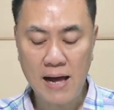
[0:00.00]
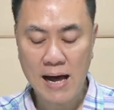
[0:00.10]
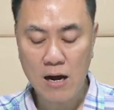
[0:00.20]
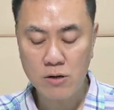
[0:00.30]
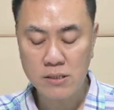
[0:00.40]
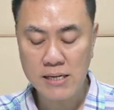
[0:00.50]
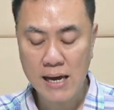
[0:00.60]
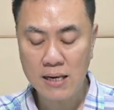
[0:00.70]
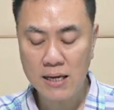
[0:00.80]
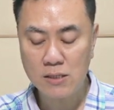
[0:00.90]
our
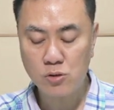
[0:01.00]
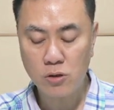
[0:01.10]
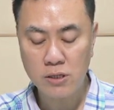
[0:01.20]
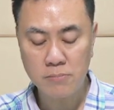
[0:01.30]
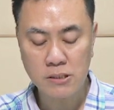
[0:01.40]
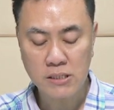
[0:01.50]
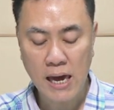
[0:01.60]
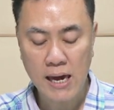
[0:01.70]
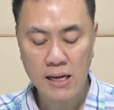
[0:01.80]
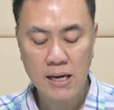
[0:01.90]
daily sodium
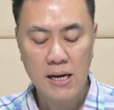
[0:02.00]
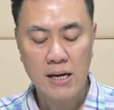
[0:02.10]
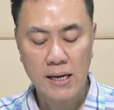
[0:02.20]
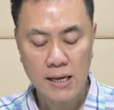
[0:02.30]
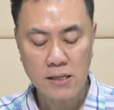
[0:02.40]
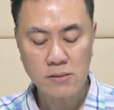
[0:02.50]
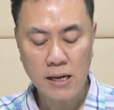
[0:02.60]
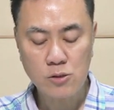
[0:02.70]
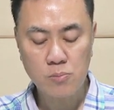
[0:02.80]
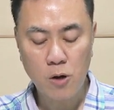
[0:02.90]
intakeis
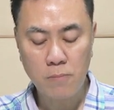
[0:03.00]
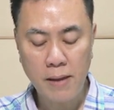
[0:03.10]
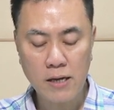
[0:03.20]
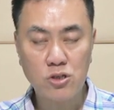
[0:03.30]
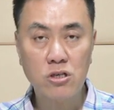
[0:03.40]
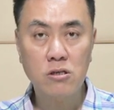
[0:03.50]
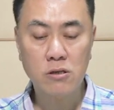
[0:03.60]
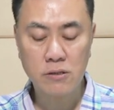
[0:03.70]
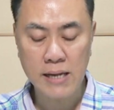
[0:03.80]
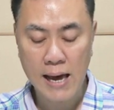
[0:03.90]
a small
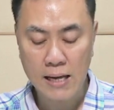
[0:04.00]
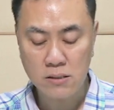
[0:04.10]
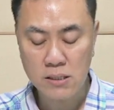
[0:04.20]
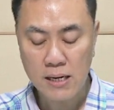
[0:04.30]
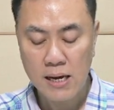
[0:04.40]
measure that